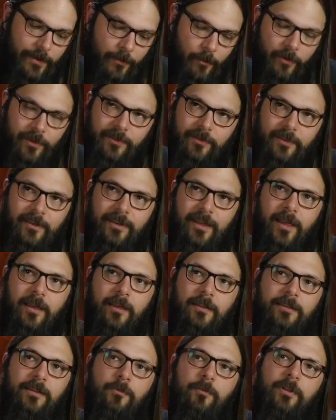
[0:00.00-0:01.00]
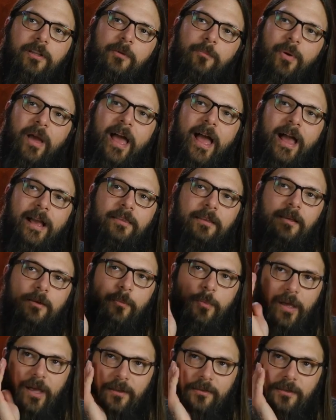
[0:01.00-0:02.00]
when it didn't really pack the
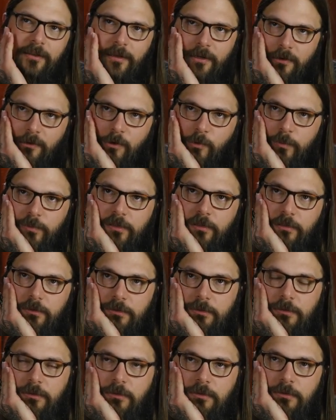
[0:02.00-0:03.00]
impact that I hoped. When did you